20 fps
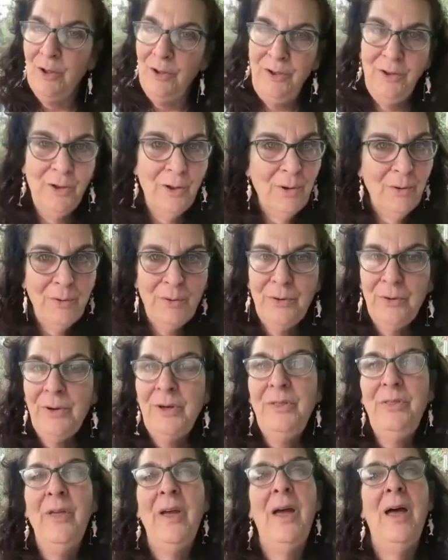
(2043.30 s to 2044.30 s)
you know, cook
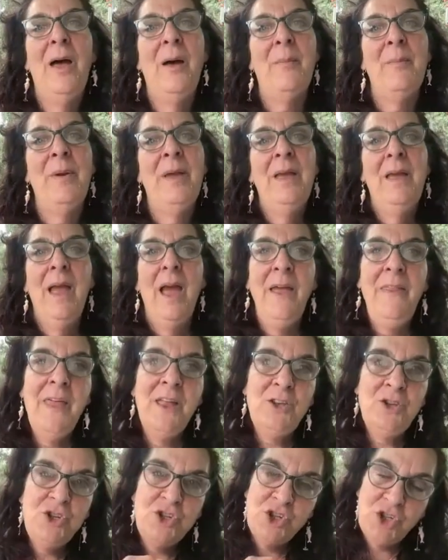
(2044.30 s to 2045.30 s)
them and
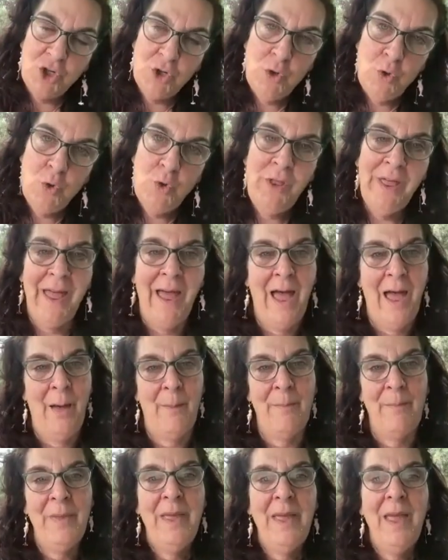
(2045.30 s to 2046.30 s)
then chew
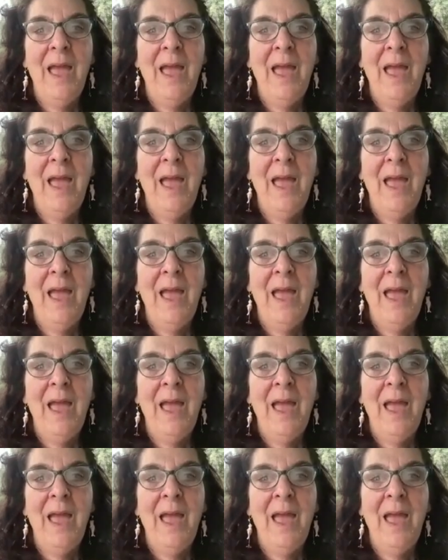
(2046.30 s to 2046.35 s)
them.